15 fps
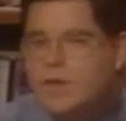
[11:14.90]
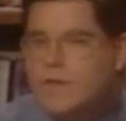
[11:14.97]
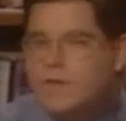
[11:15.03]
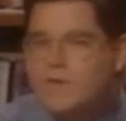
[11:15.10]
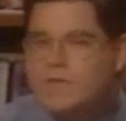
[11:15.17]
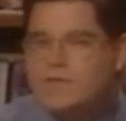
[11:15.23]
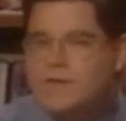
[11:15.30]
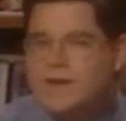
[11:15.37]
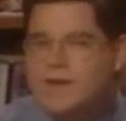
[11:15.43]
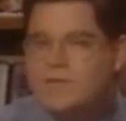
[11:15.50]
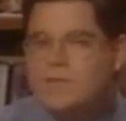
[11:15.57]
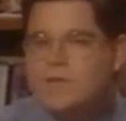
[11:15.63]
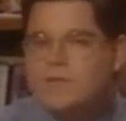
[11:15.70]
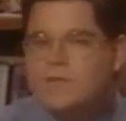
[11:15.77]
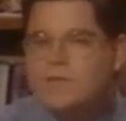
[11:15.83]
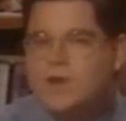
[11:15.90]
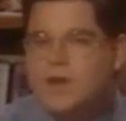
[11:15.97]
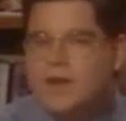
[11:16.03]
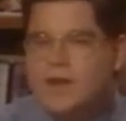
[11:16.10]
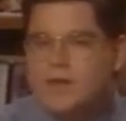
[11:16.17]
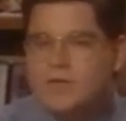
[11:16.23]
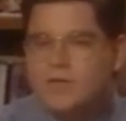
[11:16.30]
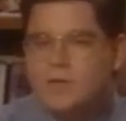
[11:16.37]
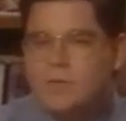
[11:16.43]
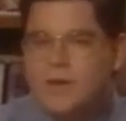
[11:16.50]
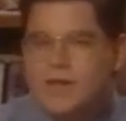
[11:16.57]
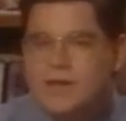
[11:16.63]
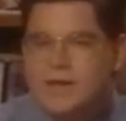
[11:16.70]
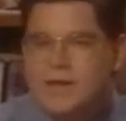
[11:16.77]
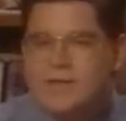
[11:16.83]
The second reason that I got so
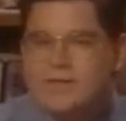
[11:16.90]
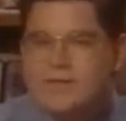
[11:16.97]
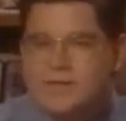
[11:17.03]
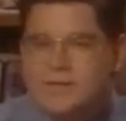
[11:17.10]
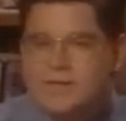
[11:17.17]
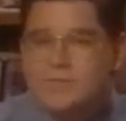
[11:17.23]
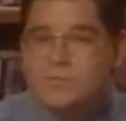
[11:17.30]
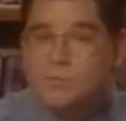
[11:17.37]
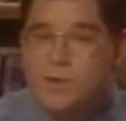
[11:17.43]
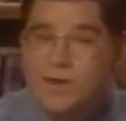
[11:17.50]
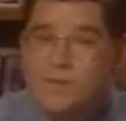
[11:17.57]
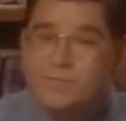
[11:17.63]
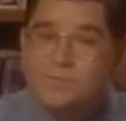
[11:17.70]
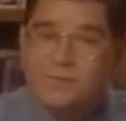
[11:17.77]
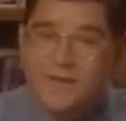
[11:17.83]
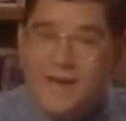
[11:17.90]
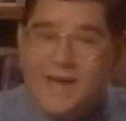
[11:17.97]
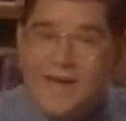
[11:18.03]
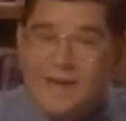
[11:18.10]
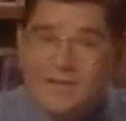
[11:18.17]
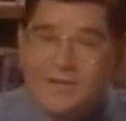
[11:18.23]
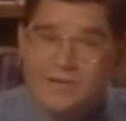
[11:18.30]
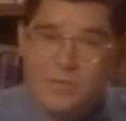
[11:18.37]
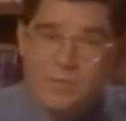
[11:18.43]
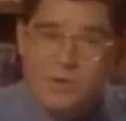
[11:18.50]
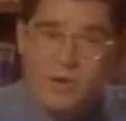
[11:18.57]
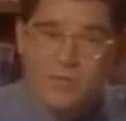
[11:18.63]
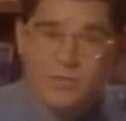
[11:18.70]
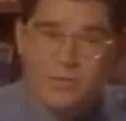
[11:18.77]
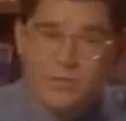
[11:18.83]
many hits is, well, I actually
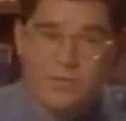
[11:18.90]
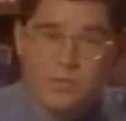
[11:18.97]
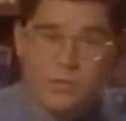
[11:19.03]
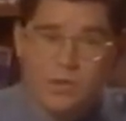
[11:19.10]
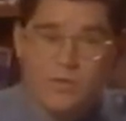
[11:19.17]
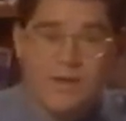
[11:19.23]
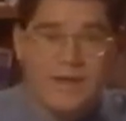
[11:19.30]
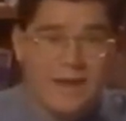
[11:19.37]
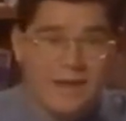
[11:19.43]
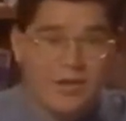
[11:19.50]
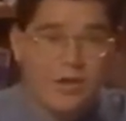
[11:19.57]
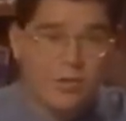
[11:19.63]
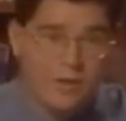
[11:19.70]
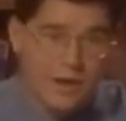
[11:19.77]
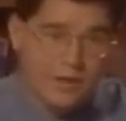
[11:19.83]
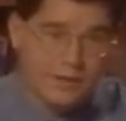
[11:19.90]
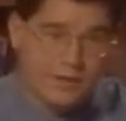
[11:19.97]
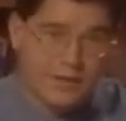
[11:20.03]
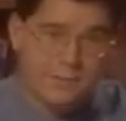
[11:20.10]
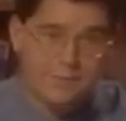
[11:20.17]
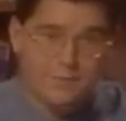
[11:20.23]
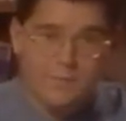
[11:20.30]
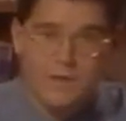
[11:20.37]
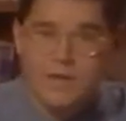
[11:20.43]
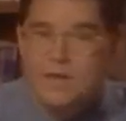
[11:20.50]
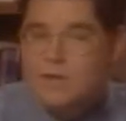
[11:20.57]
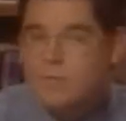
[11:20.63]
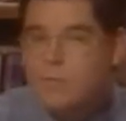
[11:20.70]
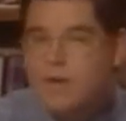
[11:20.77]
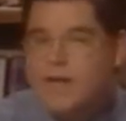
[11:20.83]
posed this query incorrectly.
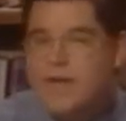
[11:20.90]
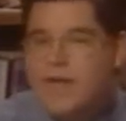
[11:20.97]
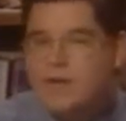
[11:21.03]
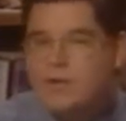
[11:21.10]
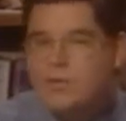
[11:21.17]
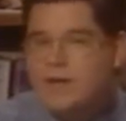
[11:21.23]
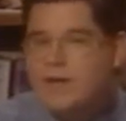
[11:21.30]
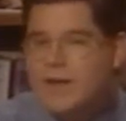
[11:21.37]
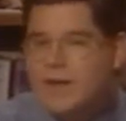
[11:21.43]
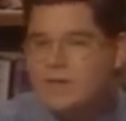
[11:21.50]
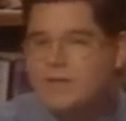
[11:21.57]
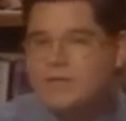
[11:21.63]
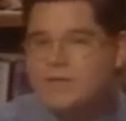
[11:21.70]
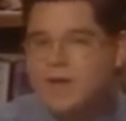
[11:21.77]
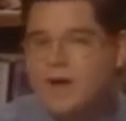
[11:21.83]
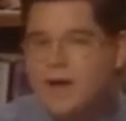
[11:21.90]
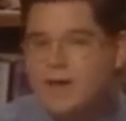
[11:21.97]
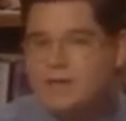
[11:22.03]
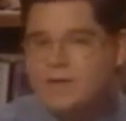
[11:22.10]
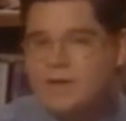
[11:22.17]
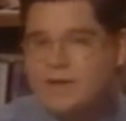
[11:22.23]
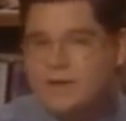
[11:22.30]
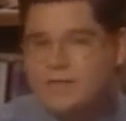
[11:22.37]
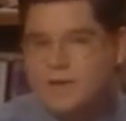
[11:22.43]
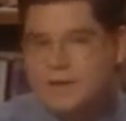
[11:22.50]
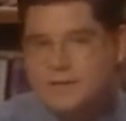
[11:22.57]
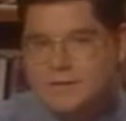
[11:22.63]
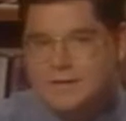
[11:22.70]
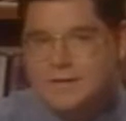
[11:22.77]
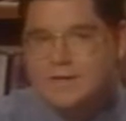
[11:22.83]
By entering Ellis Island as I
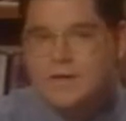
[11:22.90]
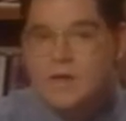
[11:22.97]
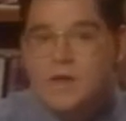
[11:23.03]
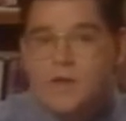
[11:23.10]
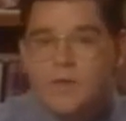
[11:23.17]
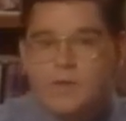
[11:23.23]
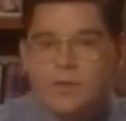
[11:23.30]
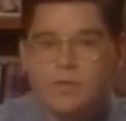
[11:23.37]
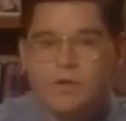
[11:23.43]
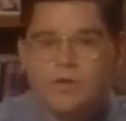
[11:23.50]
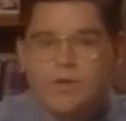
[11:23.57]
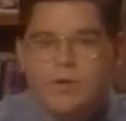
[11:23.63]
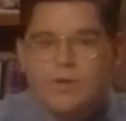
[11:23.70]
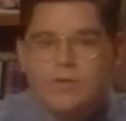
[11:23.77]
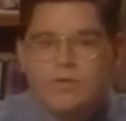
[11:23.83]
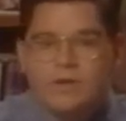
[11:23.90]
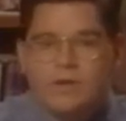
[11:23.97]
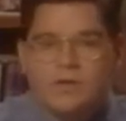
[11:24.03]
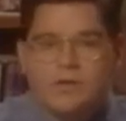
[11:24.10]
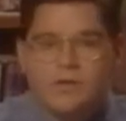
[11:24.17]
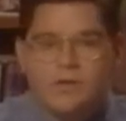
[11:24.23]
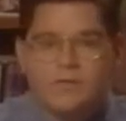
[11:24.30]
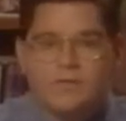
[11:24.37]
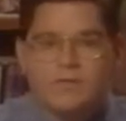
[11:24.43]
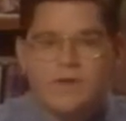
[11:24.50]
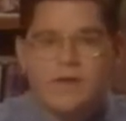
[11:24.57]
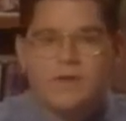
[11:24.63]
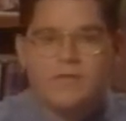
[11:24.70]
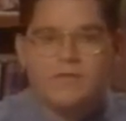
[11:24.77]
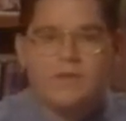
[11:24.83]
did, the returns included
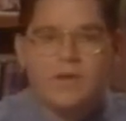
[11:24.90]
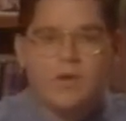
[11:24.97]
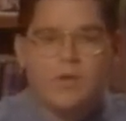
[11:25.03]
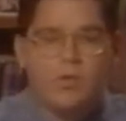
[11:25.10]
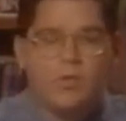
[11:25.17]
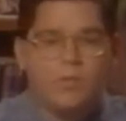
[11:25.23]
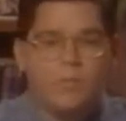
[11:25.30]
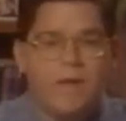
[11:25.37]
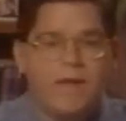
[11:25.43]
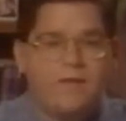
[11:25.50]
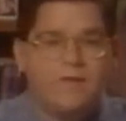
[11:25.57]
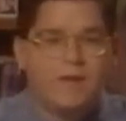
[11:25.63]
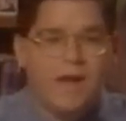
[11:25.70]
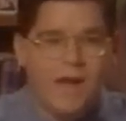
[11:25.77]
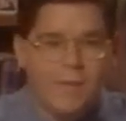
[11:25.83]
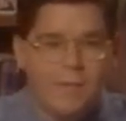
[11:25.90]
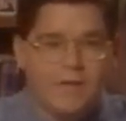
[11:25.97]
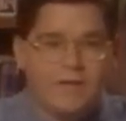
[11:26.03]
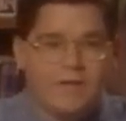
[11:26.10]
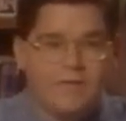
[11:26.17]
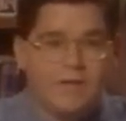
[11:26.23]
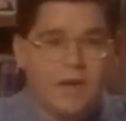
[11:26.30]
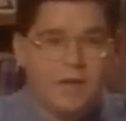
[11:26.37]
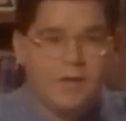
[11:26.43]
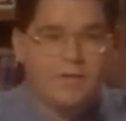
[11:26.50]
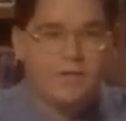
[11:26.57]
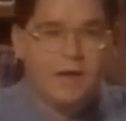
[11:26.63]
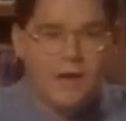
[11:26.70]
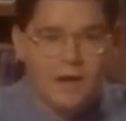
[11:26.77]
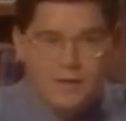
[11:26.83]
sites whose main topic is
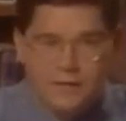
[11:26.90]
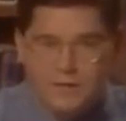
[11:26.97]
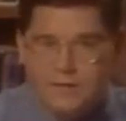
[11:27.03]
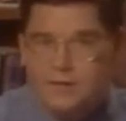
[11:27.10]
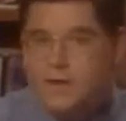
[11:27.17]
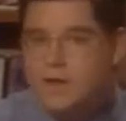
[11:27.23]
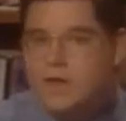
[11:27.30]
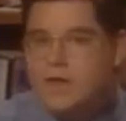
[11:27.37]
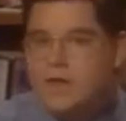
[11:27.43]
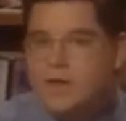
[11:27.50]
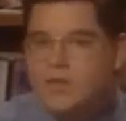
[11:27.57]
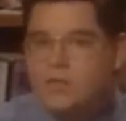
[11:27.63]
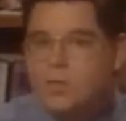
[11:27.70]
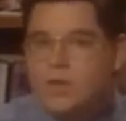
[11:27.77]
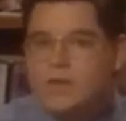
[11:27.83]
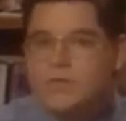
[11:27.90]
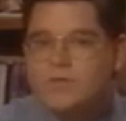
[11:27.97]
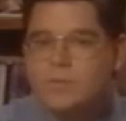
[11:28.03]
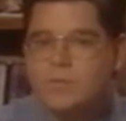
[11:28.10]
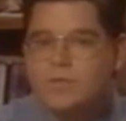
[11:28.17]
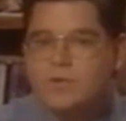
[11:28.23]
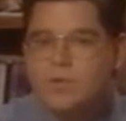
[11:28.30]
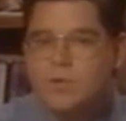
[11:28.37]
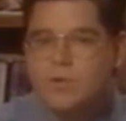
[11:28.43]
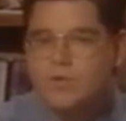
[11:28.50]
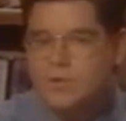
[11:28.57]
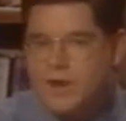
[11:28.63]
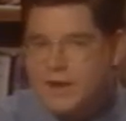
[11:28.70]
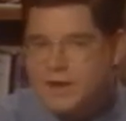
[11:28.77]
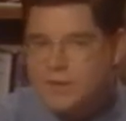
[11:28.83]
Ellis Island, as well as obscure
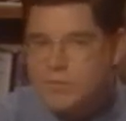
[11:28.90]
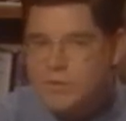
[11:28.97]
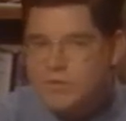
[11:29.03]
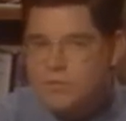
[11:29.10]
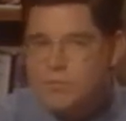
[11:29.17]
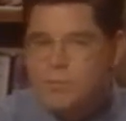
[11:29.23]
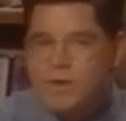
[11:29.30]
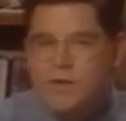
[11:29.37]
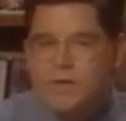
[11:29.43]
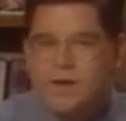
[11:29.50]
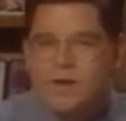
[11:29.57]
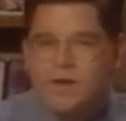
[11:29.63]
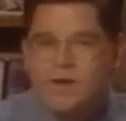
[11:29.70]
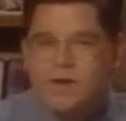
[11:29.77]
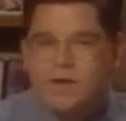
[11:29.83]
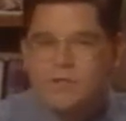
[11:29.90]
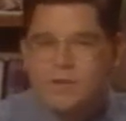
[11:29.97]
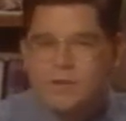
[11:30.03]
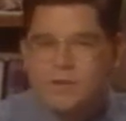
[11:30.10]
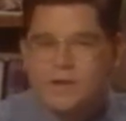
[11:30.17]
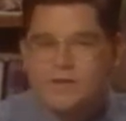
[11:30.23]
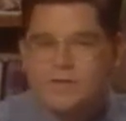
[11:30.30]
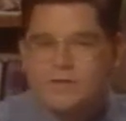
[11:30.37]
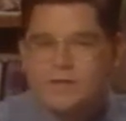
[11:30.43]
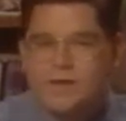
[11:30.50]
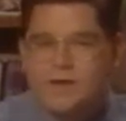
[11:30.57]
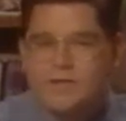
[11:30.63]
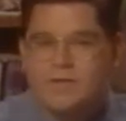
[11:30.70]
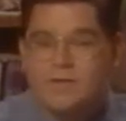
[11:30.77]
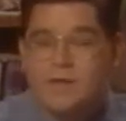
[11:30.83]
documents buried on unrelated
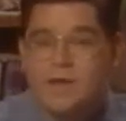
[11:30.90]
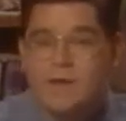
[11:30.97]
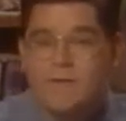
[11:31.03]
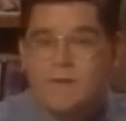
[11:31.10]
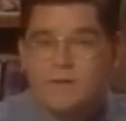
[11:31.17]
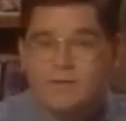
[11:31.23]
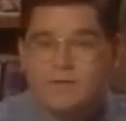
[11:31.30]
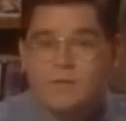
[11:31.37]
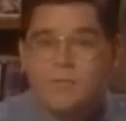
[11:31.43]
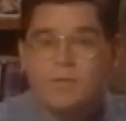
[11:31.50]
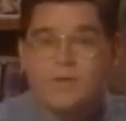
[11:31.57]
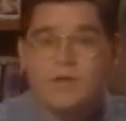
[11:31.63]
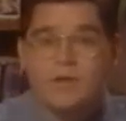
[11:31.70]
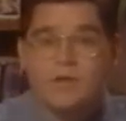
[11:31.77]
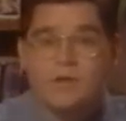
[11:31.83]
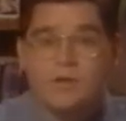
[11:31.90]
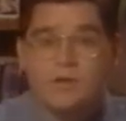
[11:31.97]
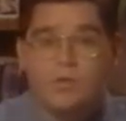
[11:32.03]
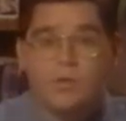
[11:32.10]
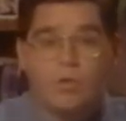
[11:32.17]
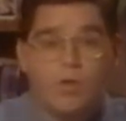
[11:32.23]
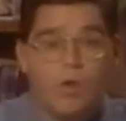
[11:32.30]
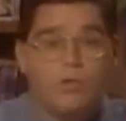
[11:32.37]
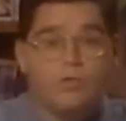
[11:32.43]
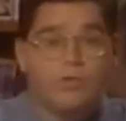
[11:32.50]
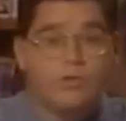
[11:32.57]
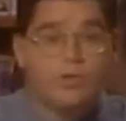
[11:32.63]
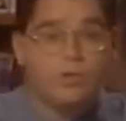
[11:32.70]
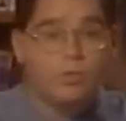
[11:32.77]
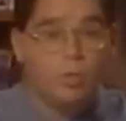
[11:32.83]
sites that simply include those
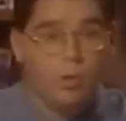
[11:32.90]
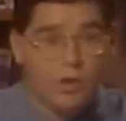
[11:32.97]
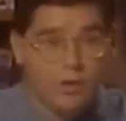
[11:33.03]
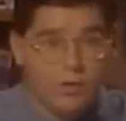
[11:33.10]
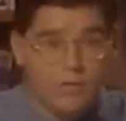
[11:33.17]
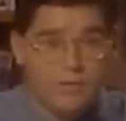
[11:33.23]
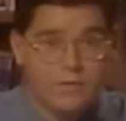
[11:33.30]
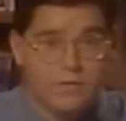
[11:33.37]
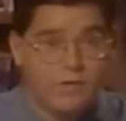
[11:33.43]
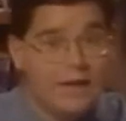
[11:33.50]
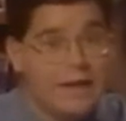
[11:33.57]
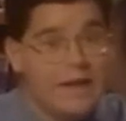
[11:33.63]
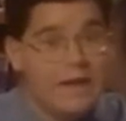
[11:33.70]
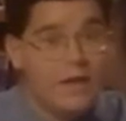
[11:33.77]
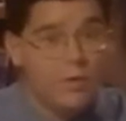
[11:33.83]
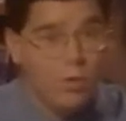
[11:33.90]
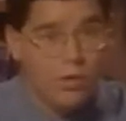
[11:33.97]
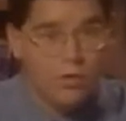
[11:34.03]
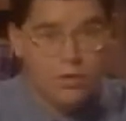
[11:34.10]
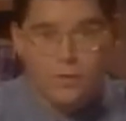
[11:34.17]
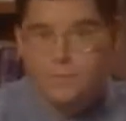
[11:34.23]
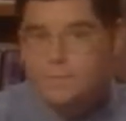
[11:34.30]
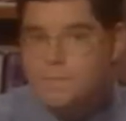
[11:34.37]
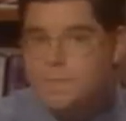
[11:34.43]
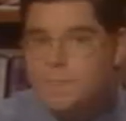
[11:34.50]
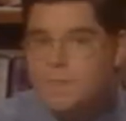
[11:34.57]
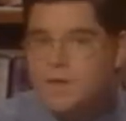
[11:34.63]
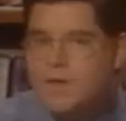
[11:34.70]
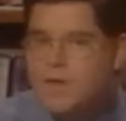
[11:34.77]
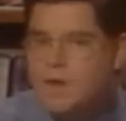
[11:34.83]
two words in any order.
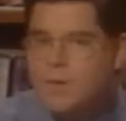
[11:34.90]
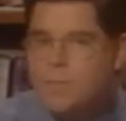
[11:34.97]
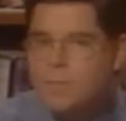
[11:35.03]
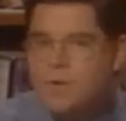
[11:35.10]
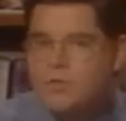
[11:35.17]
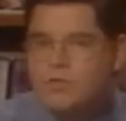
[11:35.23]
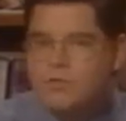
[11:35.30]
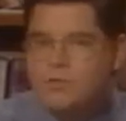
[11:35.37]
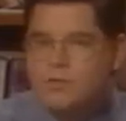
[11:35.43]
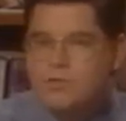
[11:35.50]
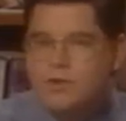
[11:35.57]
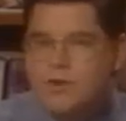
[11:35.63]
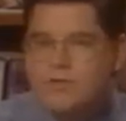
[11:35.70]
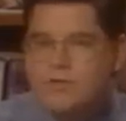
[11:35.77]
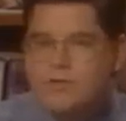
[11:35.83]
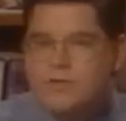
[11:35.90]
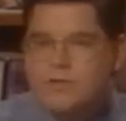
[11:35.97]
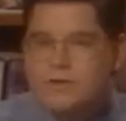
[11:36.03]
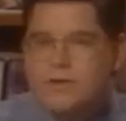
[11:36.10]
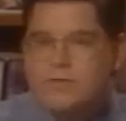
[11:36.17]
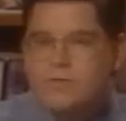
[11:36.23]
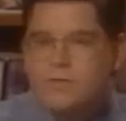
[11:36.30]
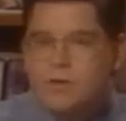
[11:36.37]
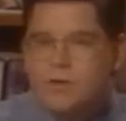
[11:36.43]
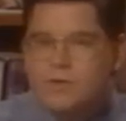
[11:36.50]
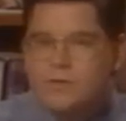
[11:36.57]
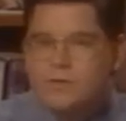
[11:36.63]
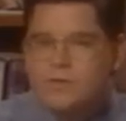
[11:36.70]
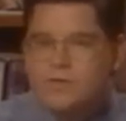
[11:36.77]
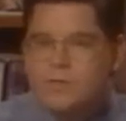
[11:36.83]
Most search engines
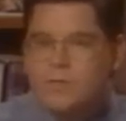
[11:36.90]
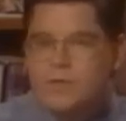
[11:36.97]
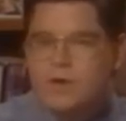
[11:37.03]
default to something